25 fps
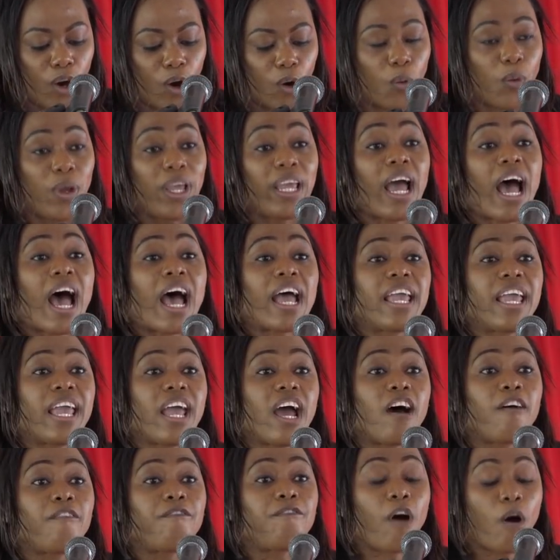We are
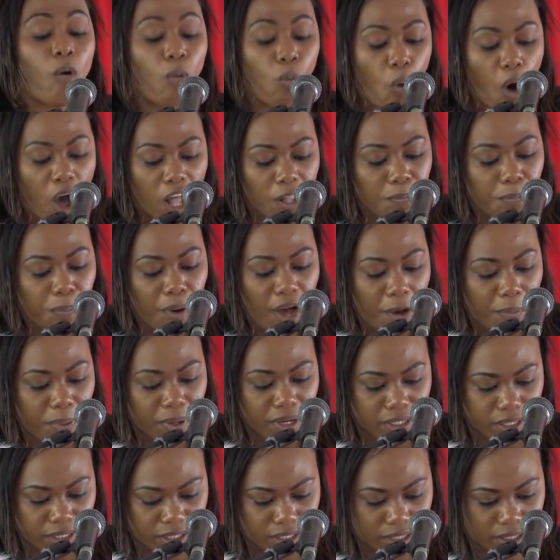here for one
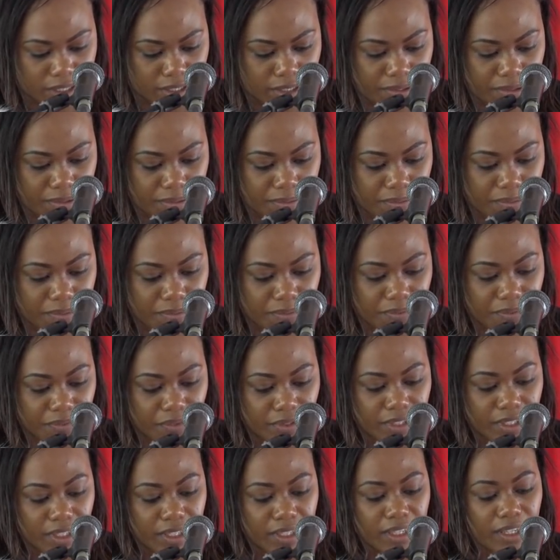purpose.
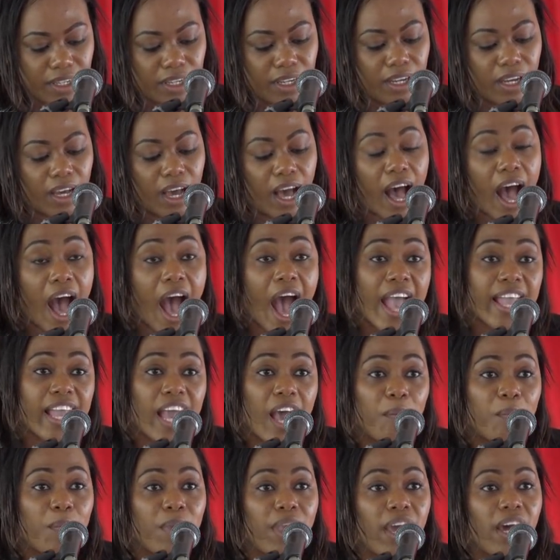I
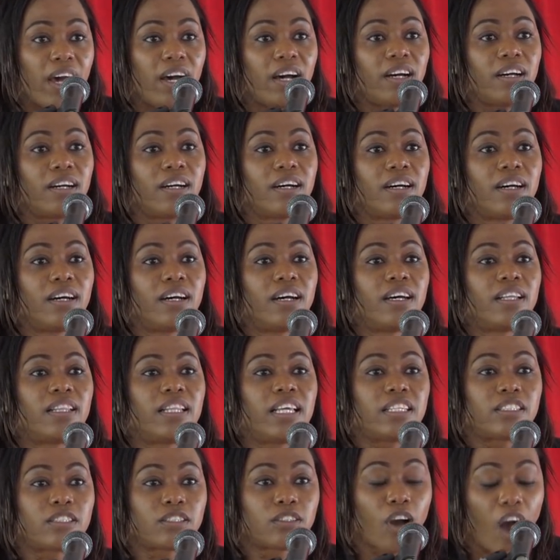am here,
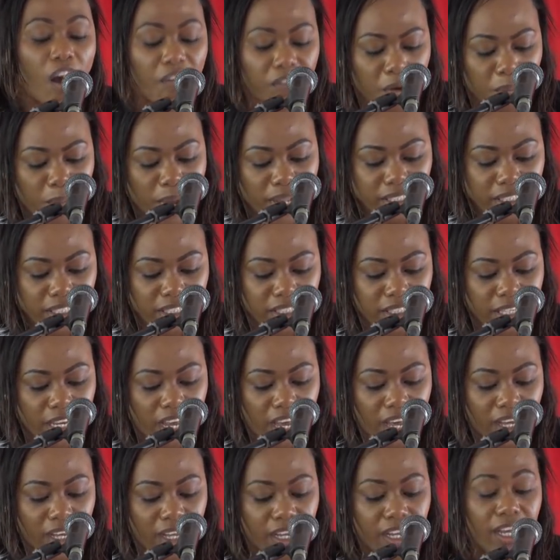this government is
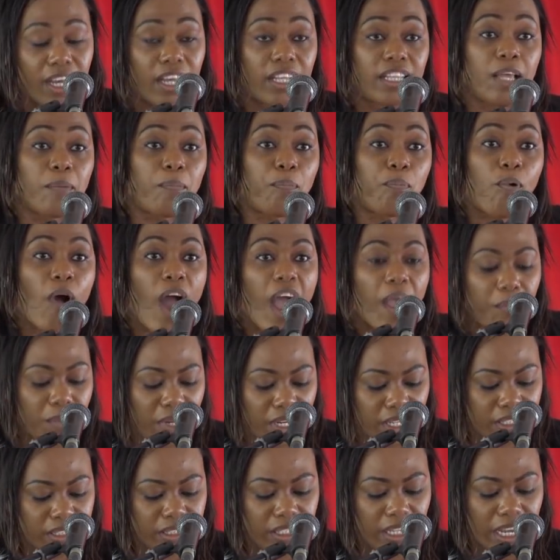here, the Prime
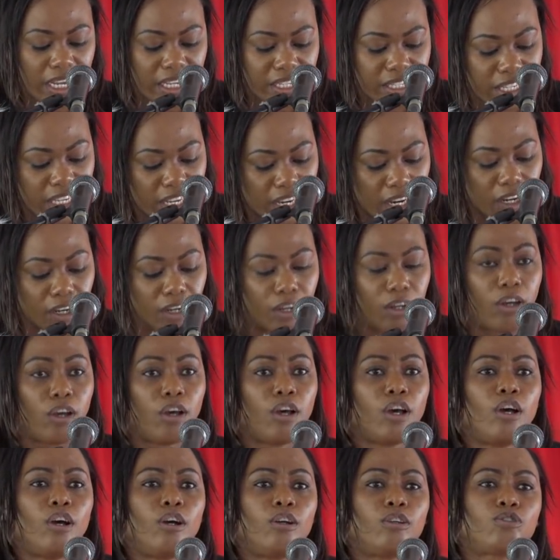Minister is here
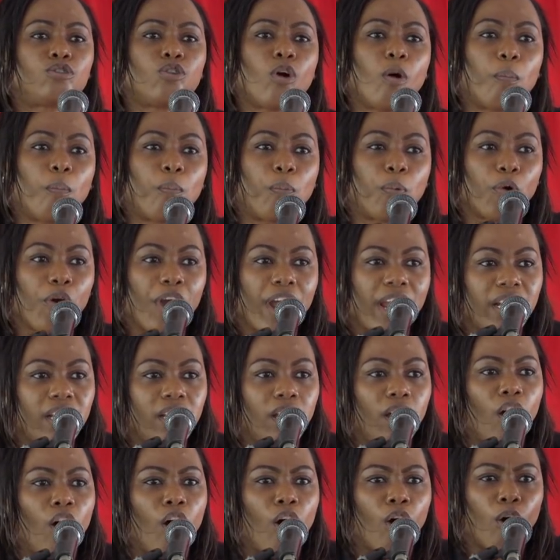to bring
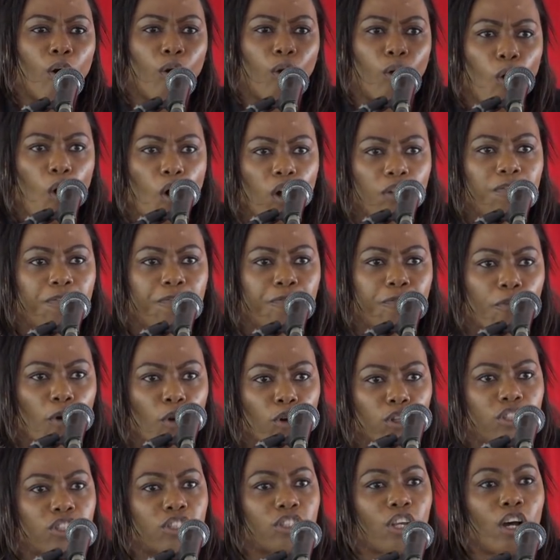good
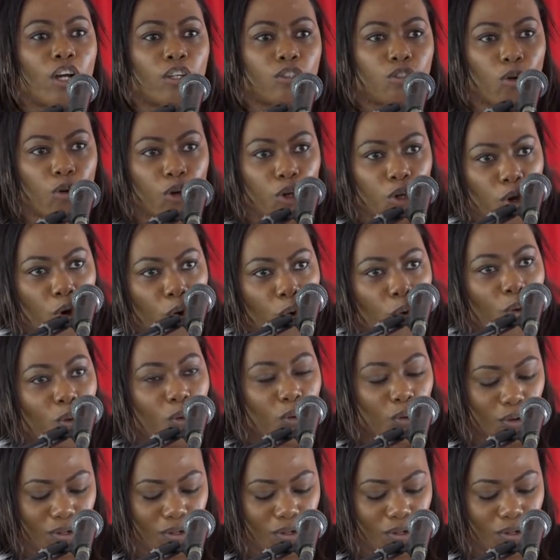fruits to you.